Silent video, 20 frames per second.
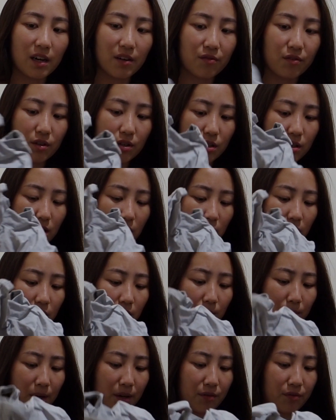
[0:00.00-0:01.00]
I first saw
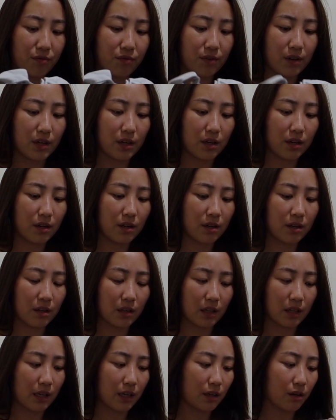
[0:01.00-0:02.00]
it on my feed,
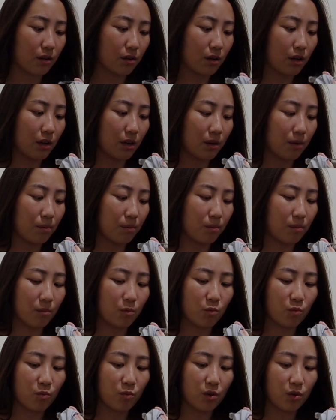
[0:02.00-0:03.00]
like
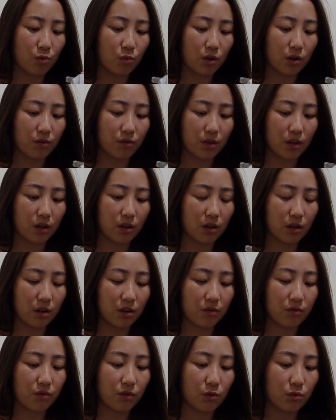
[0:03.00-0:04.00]
with one of the
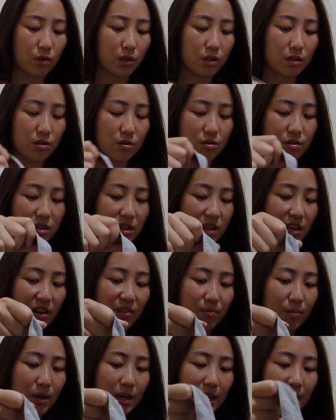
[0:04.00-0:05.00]
influencers,
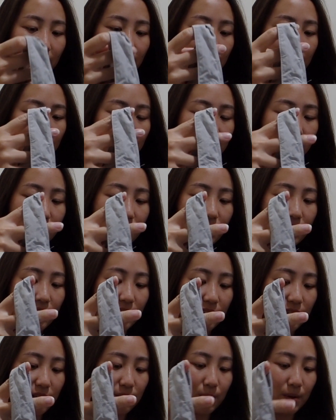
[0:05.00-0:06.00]
and I've been eyeing it
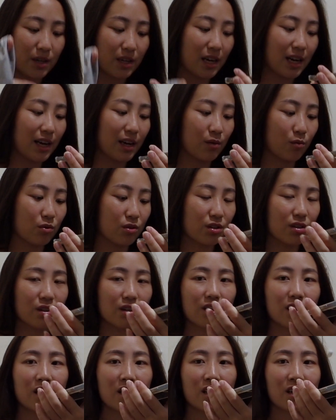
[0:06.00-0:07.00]
since, but I
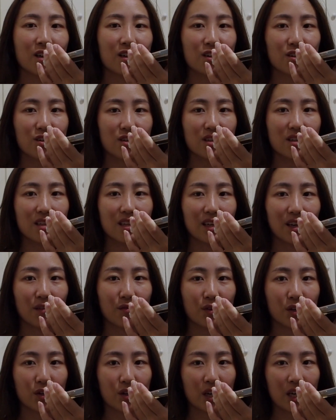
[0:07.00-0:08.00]
wasn't just
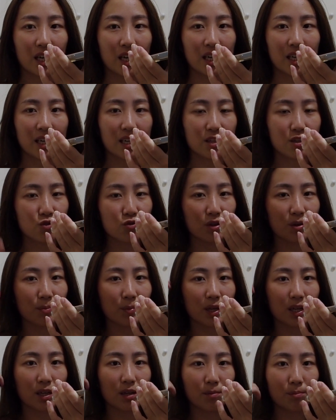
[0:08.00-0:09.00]
like very
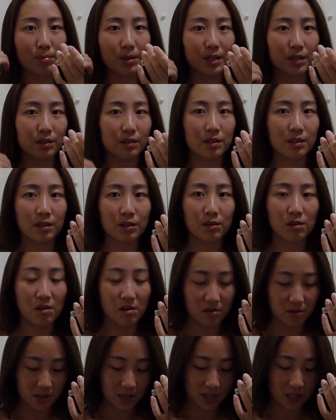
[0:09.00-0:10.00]
extremely compelled to
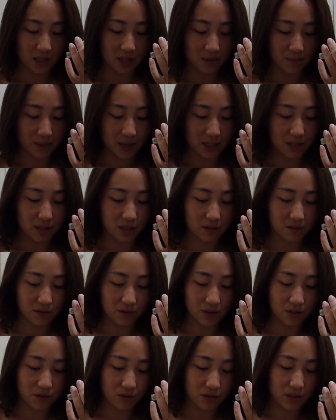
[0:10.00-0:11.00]
go out and get it
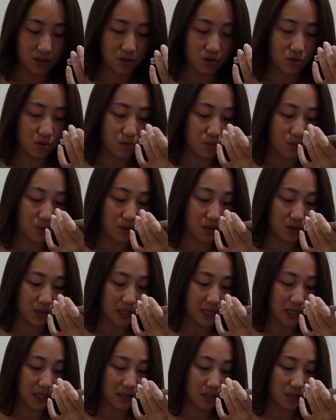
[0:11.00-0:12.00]
myself. So it's
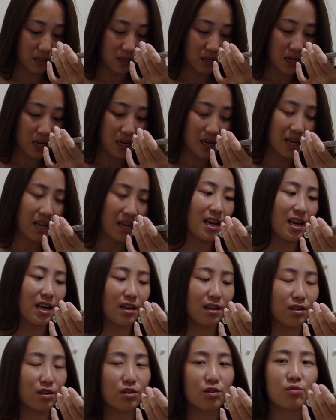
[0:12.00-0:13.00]
super nice
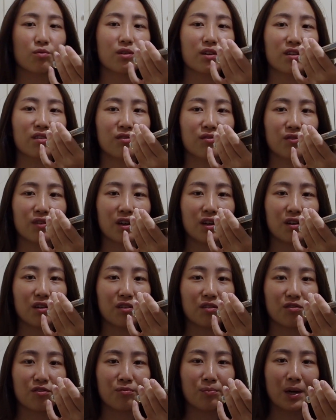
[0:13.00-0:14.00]
and intuitive
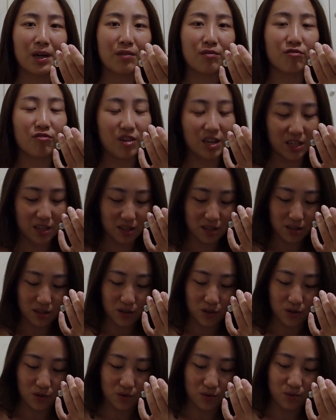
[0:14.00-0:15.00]
of my
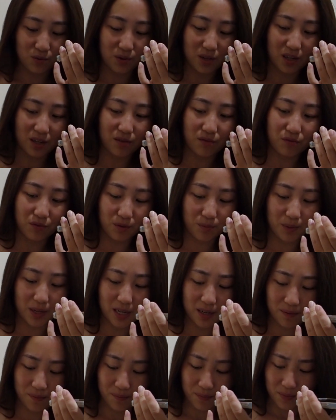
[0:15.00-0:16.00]
friends to get it for
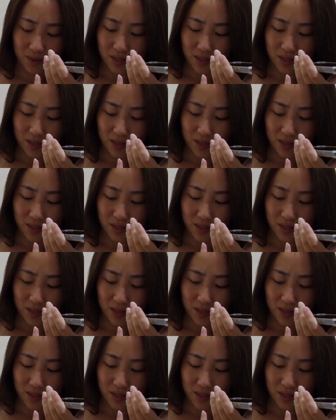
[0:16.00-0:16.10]
me.